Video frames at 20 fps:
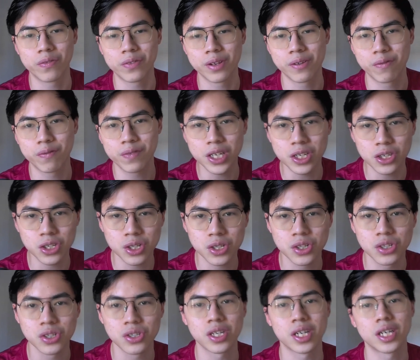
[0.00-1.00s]
with the
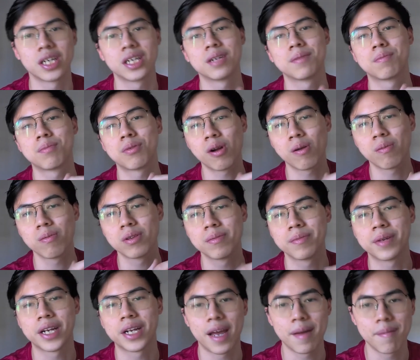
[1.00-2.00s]
features and then the
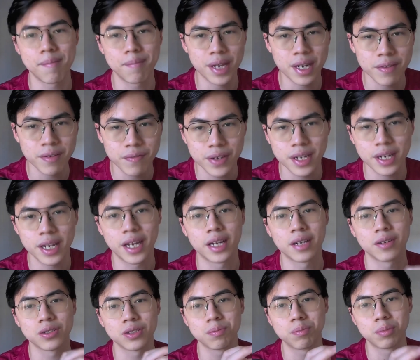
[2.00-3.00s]
problem and benefit,
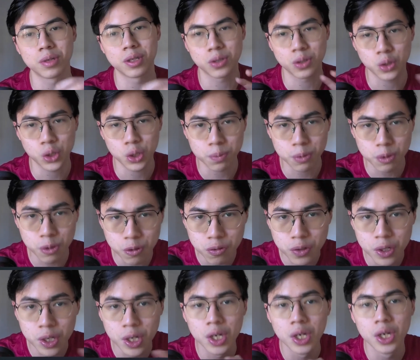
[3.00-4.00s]
and also the social
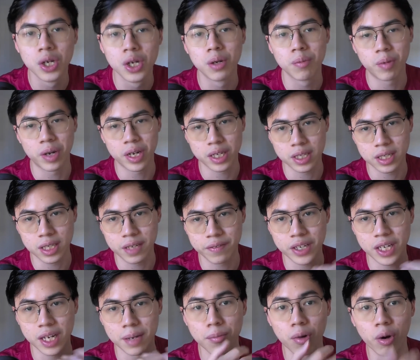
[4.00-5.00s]
proof, by
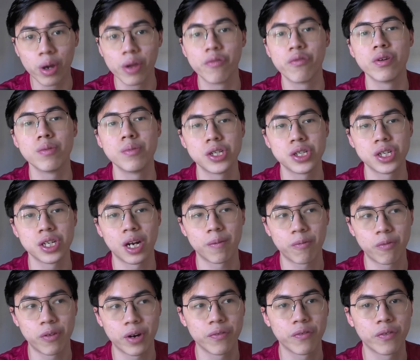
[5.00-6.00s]
giving them more information
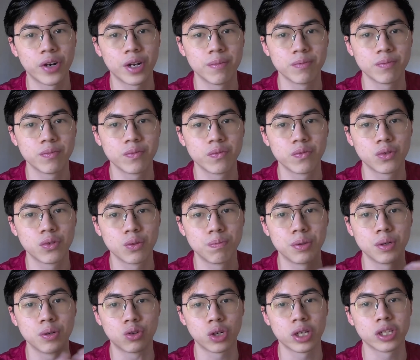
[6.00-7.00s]
upfront for them
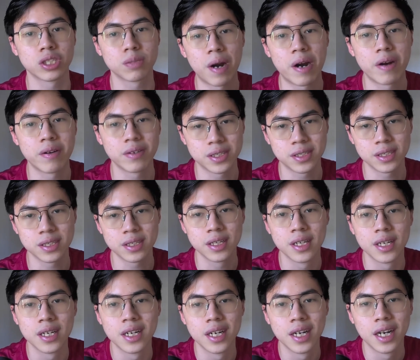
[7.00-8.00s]
to build transparency.
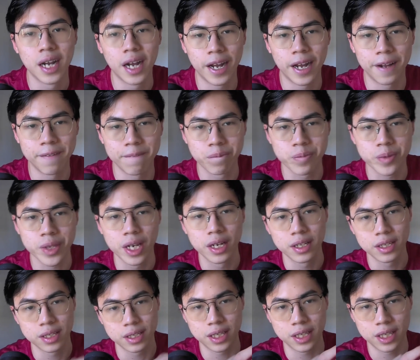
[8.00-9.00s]
And
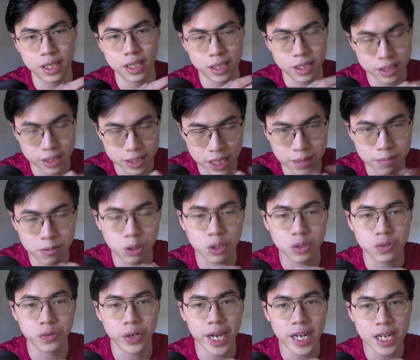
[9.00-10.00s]
the same
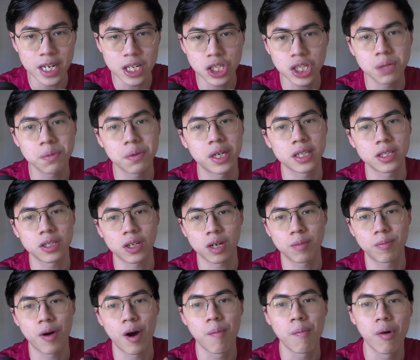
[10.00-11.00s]
goes for energy, where they
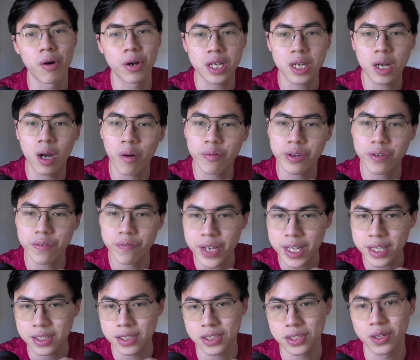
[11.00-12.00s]
talk about morning coffee
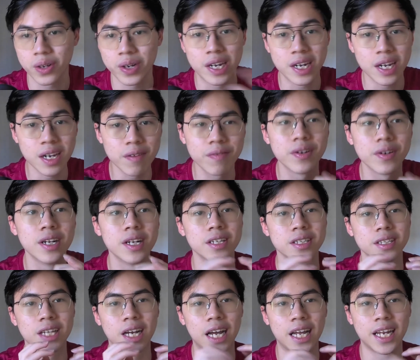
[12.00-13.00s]
fix is not enough.
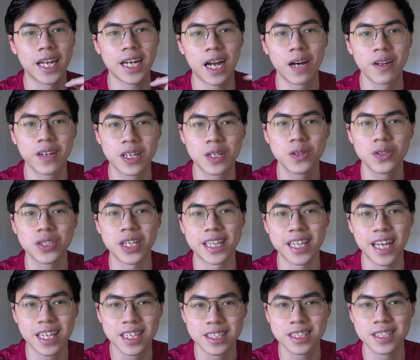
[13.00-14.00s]
I like how they use
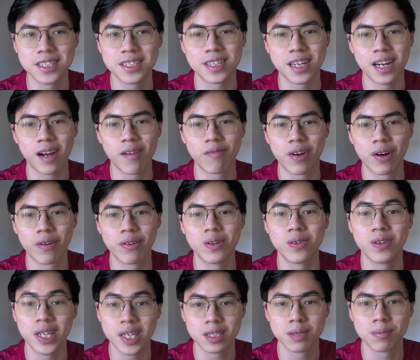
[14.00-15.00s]
analogies that are
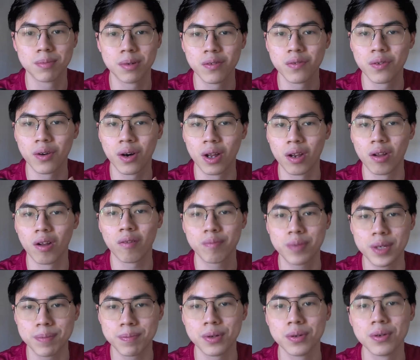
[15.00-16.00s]
very relatable for a lot
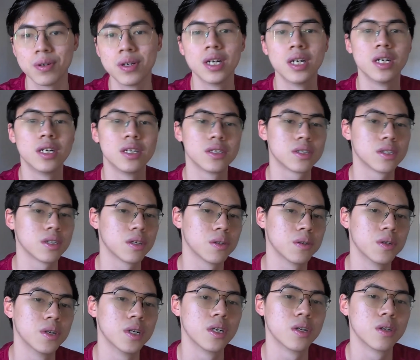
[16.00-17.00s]
of people.
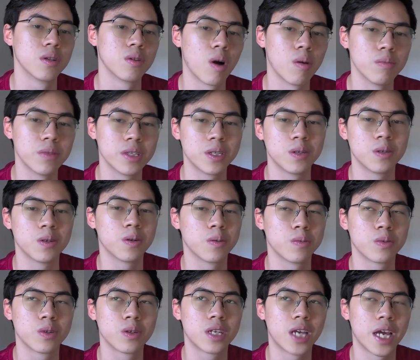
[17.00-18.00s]
So normally
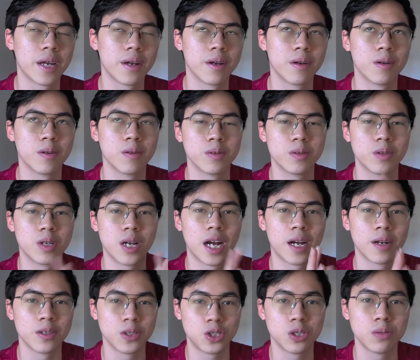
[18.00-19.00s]
I
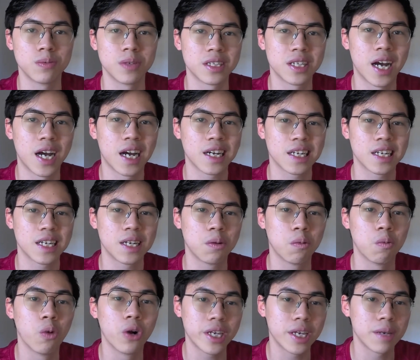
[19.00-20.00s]
assume they're
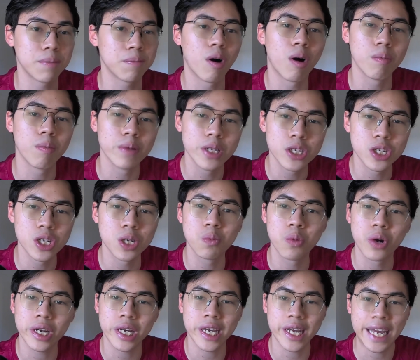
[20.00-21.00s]
targeting working
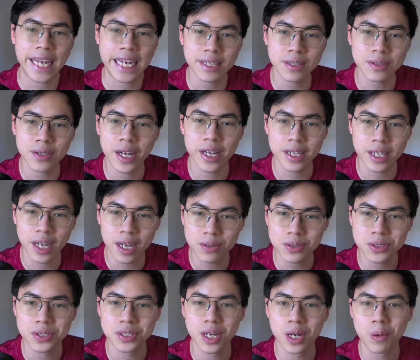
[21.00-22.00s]
population, working
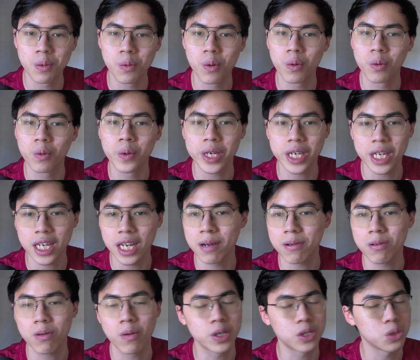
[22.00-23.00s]
adults that are waking
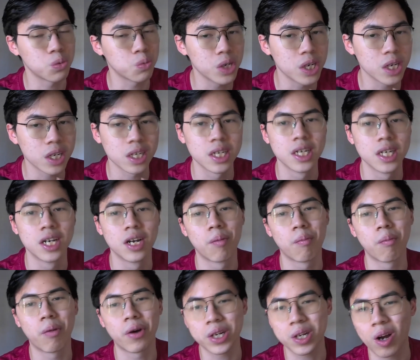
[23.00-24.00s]
up, going to work.
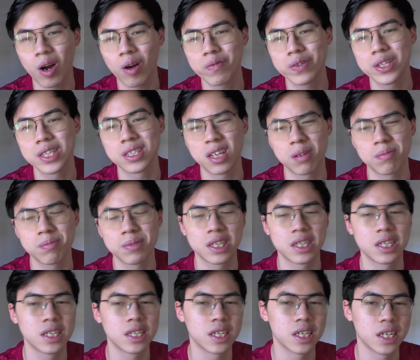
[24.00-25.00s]
Morning coffee is
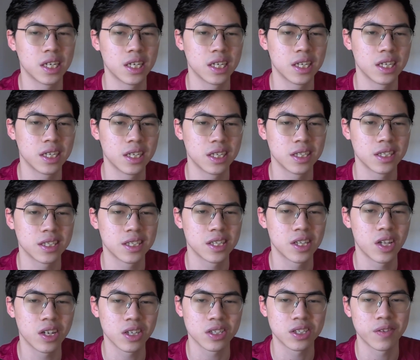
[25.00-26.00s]
normally
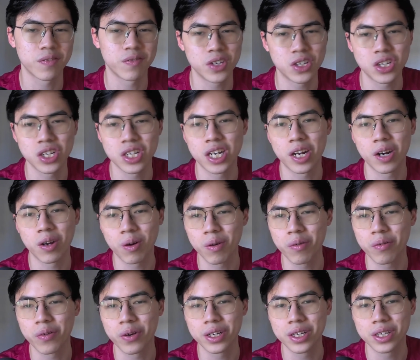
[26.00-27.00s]
not sufficient at
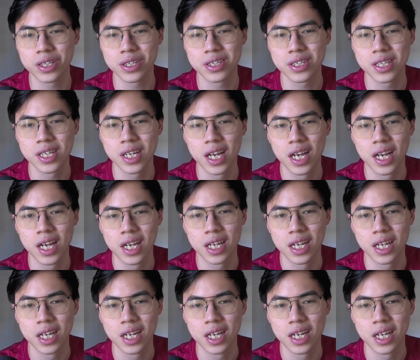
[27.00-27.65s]
all for us